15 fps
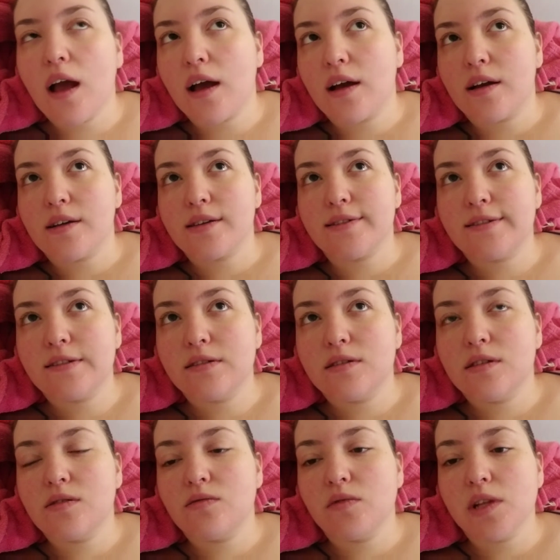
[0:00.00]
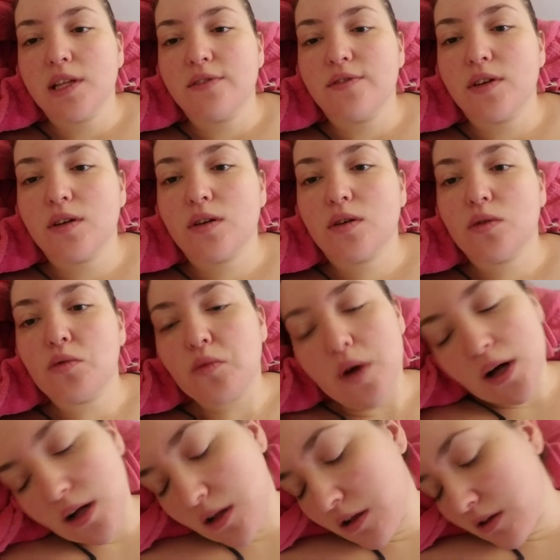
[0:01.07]
I didn't really feel
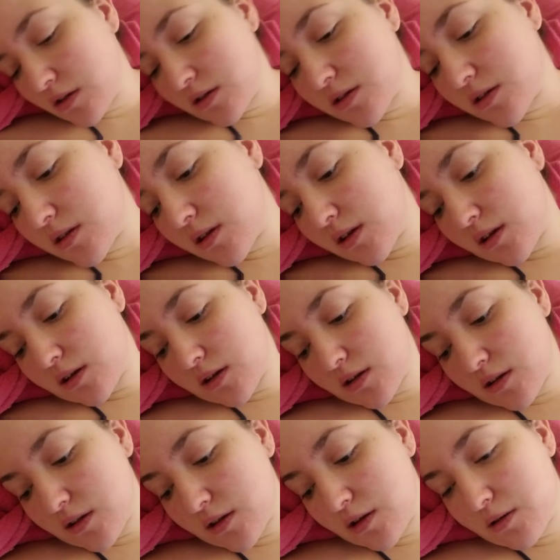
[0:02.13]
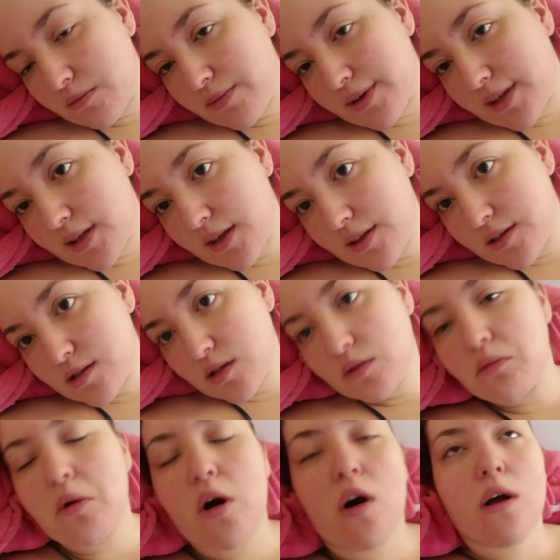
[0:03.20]
well uh, a little bit into
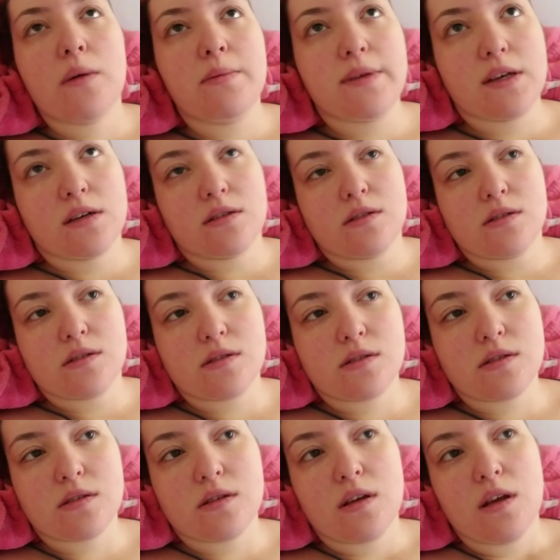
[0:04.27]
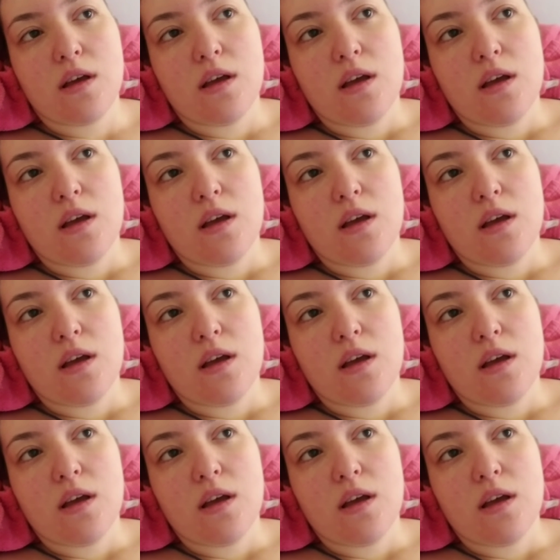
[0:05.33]
the walk because